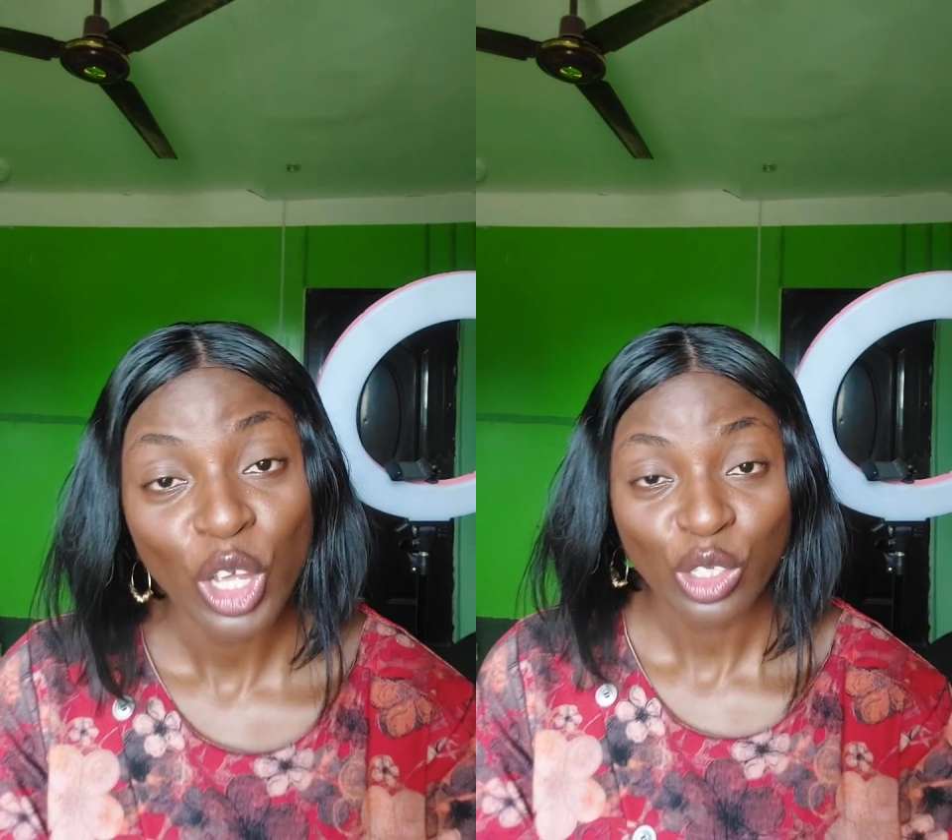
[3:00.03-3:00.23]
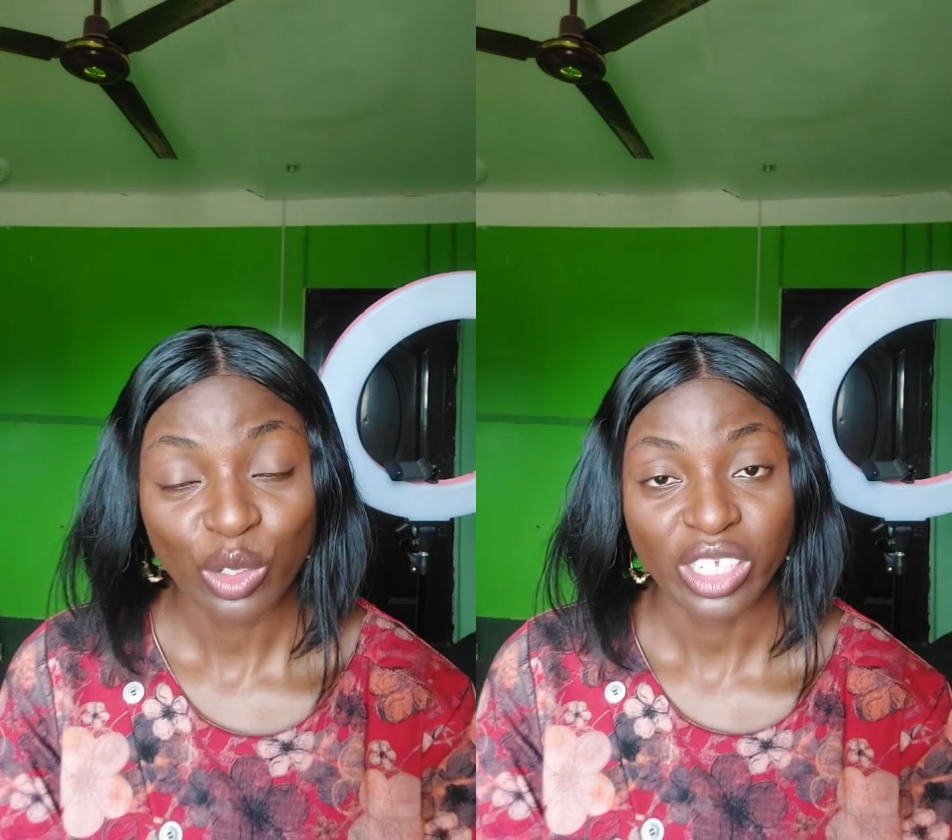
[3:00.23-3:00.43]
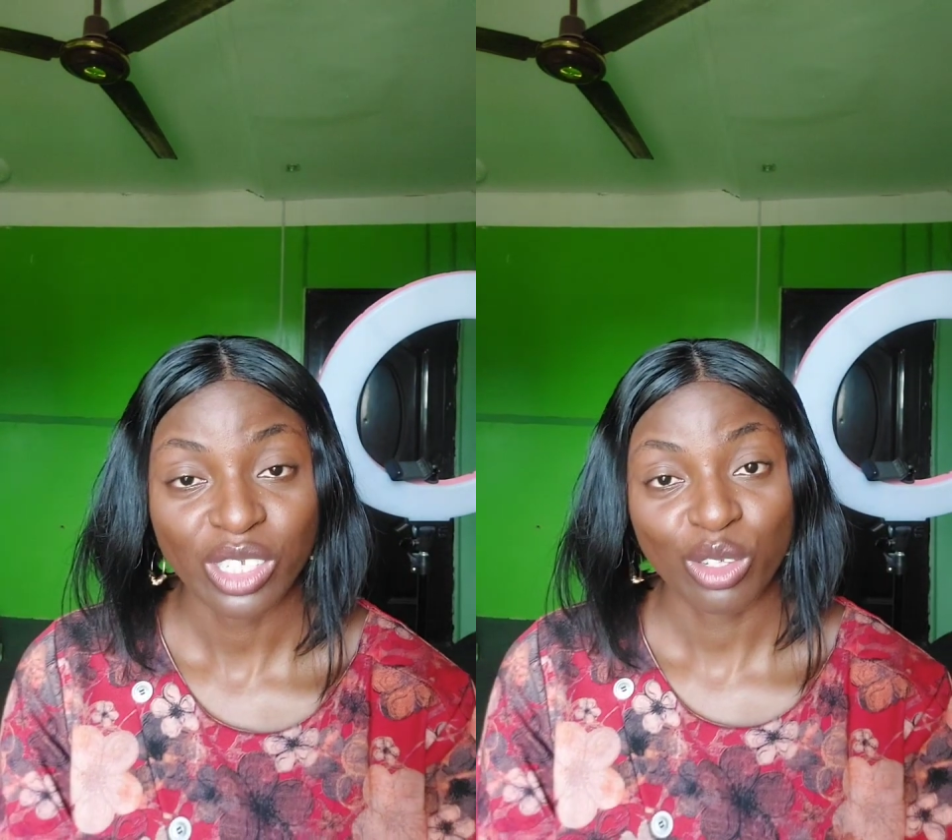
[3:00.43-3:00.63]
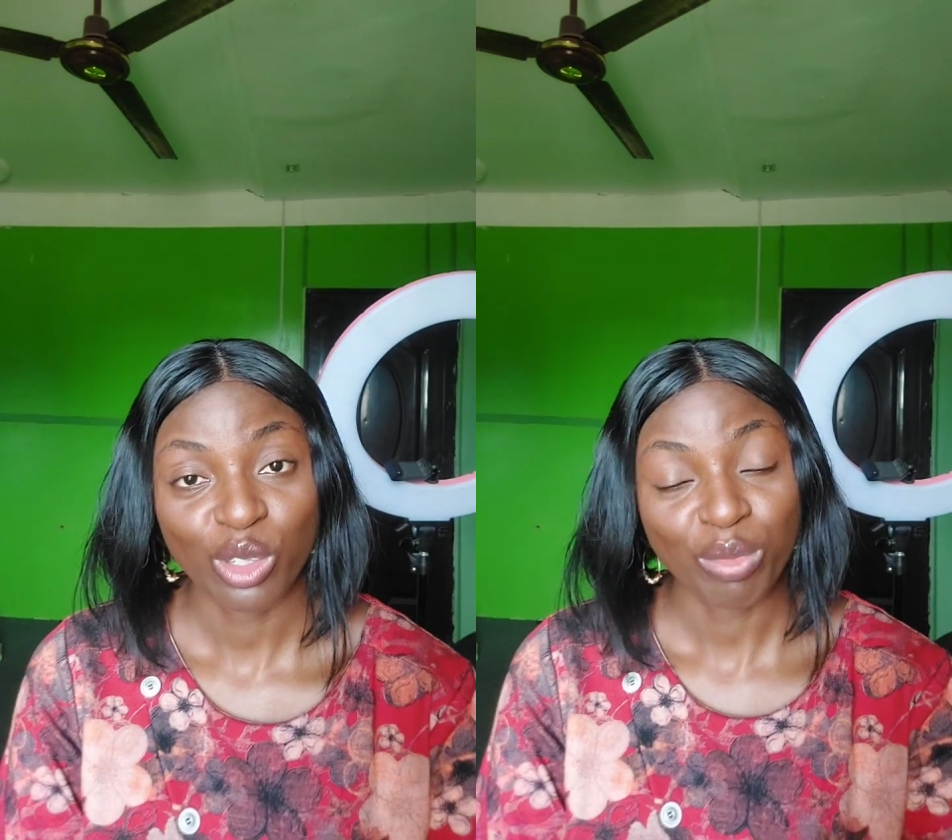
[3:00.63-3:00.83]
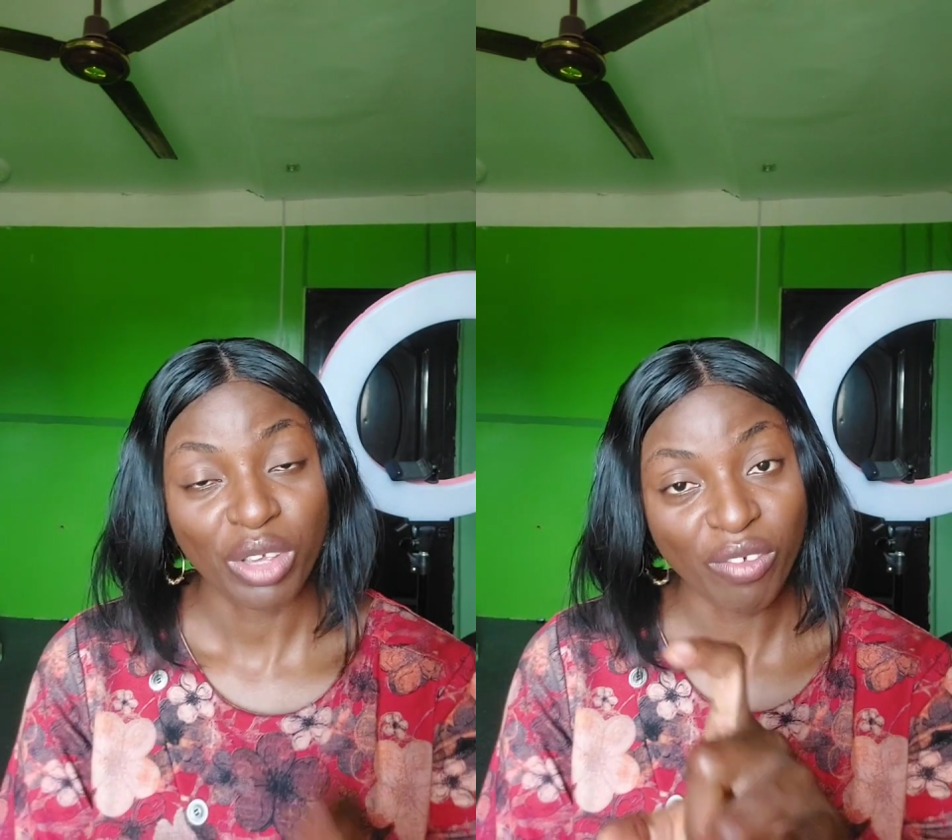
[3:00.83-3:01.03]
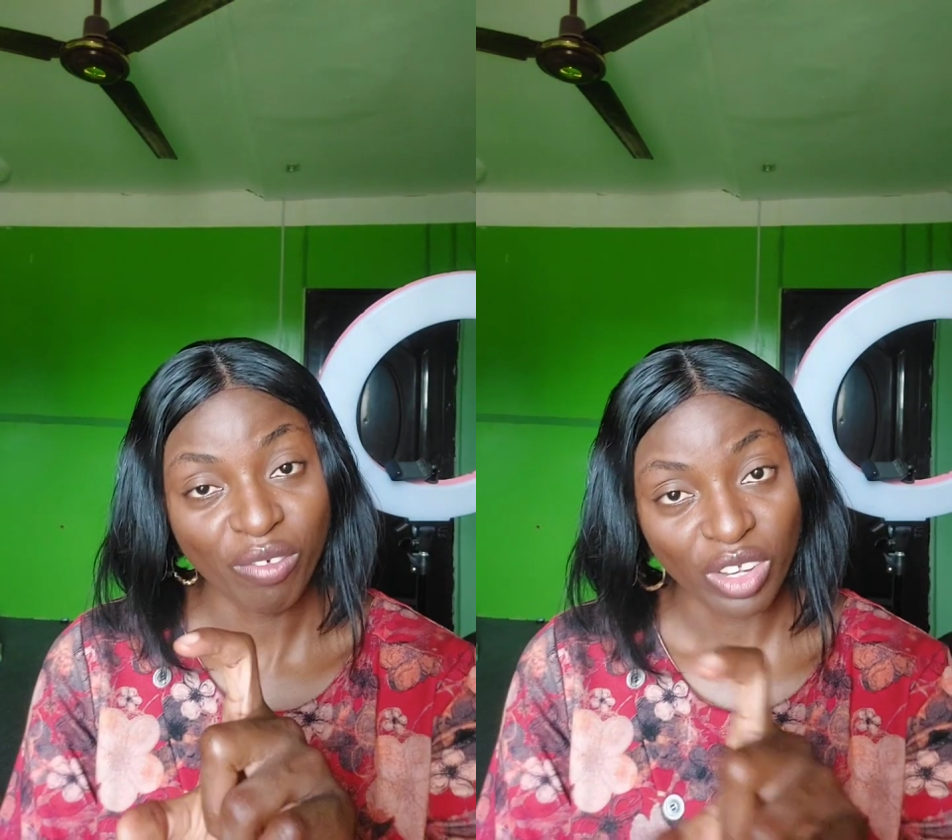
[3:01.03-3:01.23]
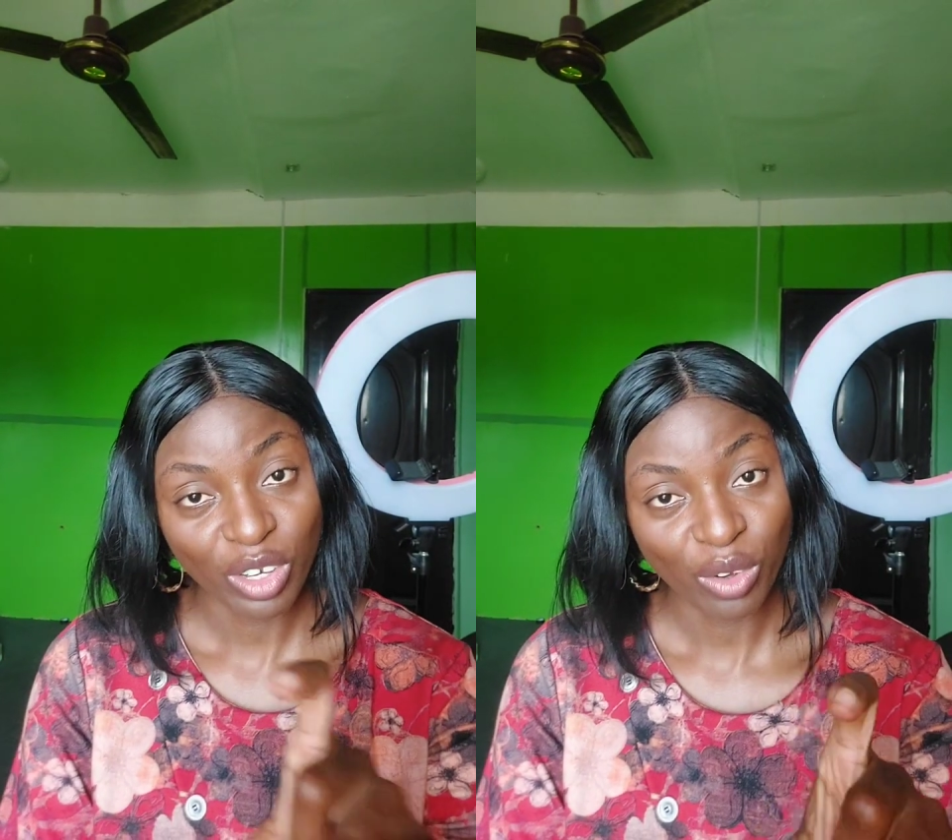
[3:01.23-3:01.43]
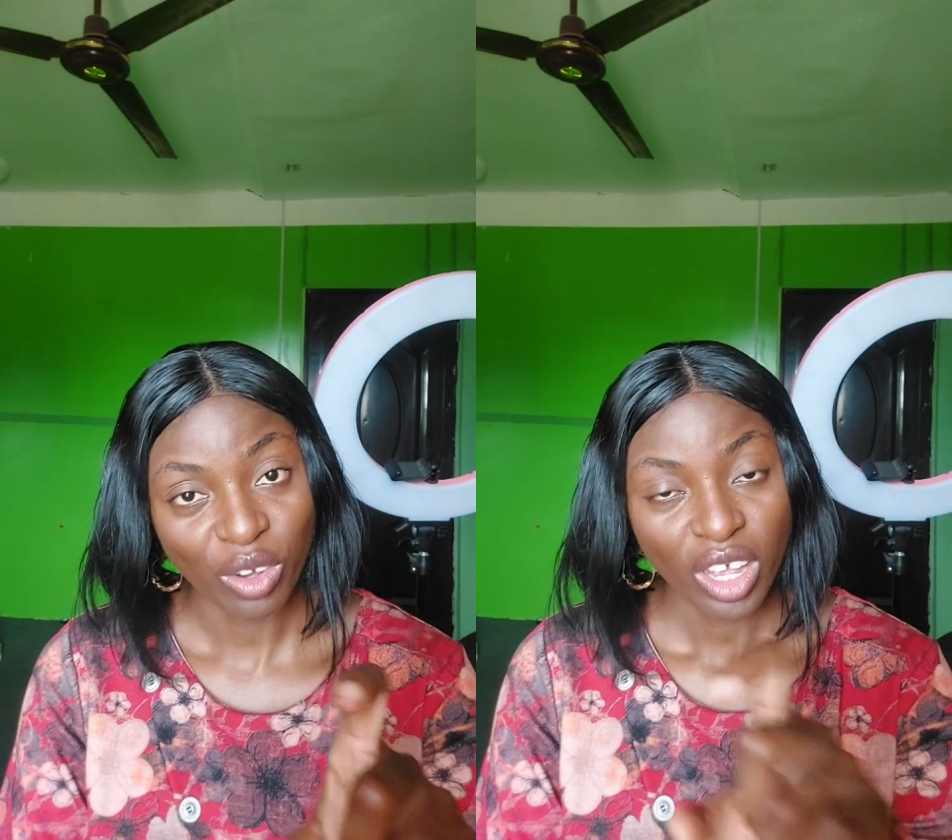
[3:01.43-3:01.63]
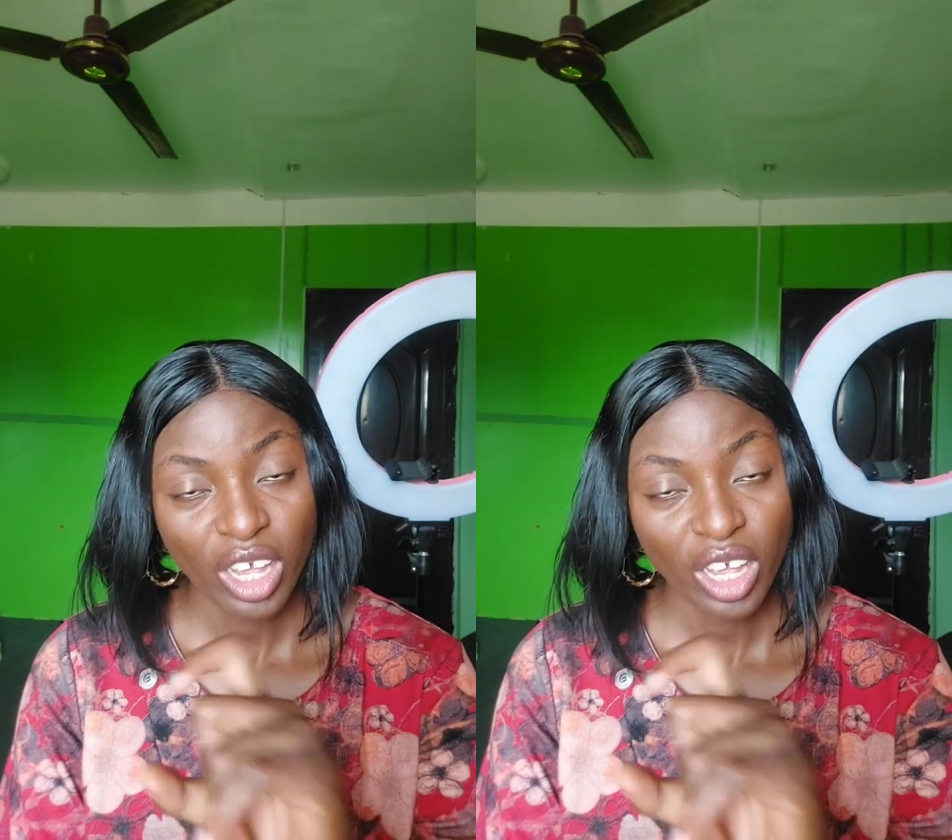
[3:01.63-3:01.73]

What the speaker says: So there's going to be a video,